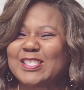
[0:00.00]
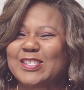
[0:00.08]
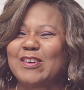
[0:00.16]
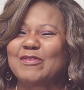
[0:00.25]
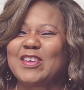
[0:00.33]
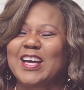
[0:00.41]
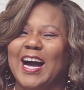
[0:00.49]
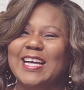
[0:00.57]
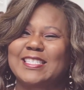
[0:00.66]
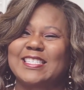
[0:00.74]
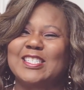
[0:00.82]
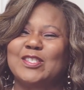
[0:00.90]
So if you
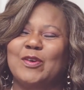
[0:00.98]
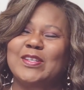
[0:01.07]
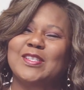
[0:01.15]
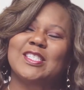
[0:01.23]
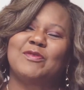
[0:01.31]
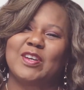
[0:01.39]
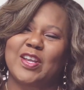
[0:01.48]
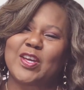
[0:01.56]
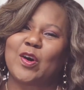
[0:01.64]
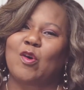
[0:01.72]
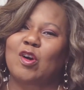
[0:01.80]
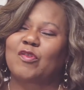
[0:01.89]
guys enjoyed this
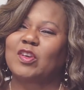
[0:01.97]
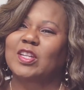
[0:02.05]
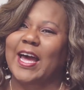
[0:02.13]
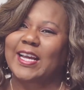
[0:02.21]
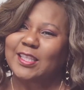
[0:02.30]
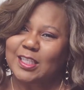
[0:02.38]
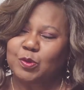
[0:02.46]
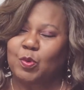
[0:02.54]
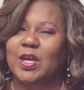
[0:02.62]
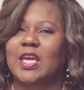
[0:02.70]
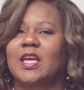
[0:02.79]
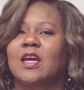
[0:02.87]
video, or if you like this
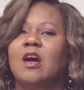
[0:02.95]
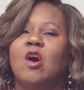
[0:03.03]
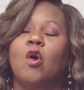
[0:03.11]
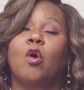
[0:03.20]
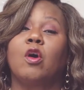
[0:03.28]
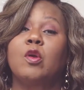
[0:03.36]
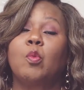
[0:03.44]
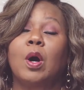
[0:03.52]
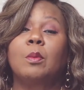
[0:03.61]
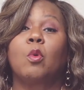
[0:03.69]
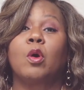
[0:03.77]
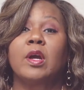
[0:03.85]
wig, or you
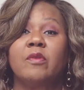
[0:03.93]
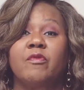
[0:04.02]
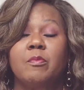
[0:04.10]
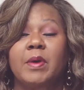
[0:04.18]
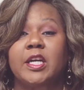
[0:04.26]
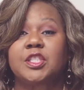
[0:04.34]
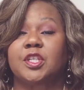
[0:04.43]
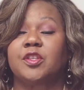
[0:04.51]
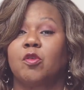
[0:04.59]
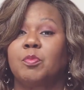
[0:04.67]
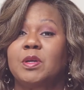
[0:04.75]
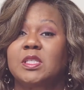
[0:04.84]
want more information,
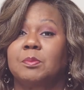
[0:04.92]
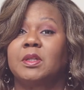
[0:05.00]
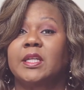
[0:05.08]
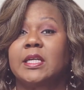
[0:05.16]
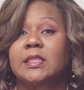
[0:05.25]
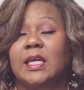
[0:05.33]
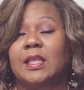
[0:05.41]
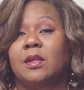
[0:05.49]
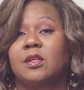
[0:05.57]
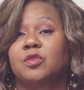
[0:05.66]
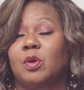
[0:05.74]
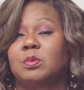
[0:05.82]
there'll be some links in the
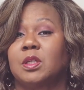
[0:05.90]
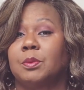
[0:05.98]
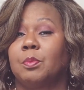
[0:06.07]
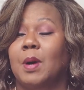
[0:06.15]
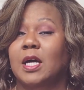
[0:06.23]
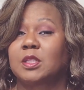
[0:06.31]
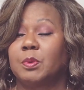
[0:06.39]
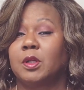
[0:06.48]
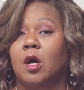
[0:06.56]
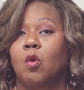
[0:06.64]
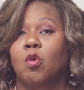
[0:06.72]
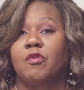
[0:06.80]
description box
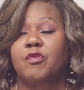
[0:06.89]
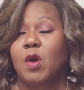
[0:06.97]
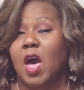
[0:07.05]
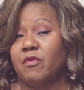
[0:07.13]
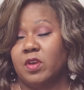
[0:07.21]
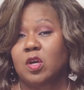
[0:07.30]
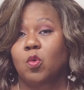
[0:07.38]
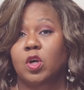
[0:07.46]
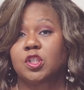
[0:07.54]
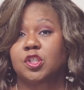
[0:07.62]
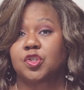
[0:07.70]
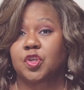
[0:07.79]
below. Or if you have any
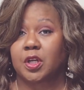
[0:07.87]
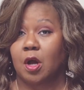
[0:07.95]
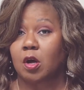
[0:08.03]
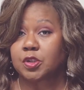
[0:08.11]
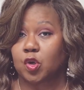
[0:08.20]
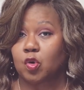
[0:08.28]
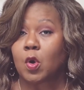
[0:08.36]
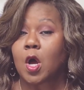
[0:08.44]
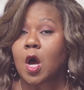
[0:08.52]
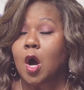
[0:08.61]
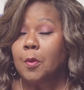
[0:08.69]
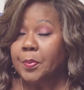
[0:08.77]
questions, you can also
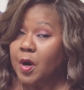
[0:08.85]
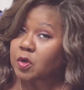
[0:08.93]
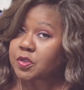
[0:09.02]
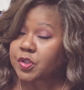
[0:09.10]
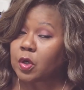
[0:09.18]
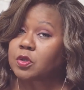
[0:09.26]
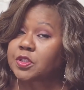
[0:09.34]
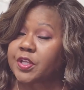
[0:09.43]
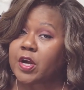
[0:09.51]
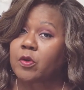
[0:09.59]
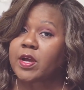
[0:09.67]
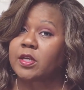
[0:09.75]
post those
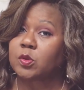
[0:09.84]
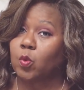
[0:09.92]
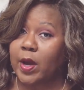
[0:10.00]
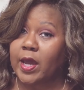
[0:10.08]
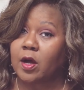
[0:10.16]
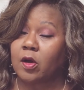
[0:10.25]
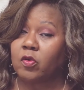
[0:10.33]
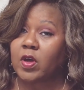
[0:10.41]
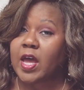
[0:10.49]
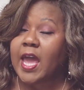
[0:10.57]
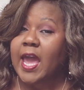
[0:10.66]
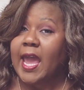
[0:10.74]
there as well.
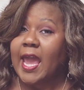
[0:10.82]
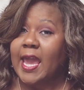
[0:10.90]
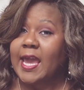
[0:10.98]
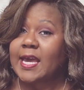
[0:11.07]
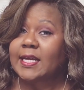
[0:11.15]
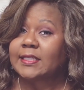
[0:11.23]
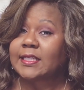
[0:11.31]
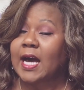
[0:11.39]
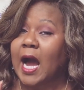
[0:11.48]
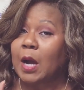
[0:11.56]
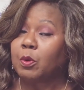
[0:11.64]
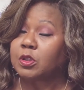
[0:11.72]
And
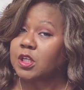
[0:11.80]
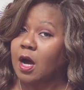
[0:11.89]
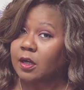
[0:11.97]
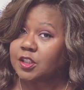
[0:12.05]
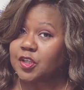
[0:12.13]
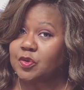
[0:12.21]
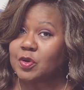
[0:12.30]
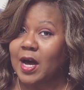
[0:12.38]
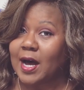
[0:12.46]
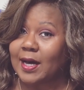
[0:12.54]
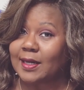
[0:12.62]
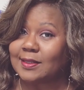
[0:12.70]
I will talk to you
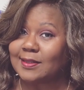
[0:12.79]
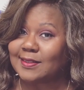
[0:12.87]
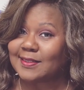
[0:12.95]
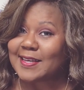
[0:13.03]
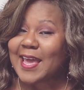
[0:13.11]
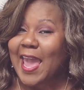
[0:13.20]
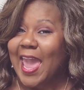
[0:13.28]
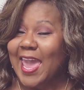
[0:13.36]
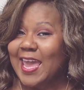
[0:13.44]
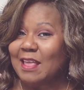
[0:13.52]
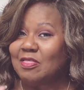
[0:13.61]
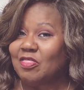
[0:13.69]
guys
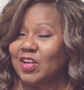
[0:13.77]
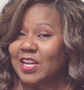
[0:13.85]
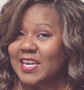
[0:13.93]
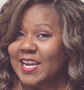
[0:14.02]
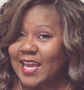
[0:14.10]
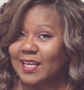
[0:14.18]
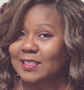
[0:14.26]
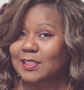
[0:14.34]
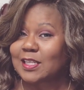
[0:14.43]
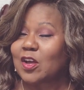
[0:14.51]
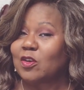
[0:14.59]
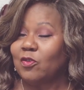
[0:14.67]
in the
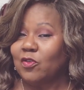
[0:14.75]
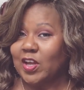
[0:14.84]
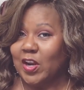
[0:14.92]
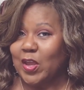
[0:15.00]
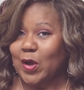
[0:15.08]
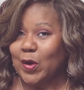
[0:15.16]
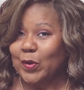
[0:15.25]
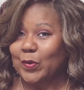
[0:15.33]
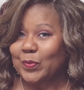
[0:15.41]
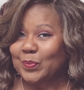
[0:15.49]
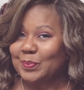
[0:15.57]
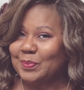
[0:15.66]
next video.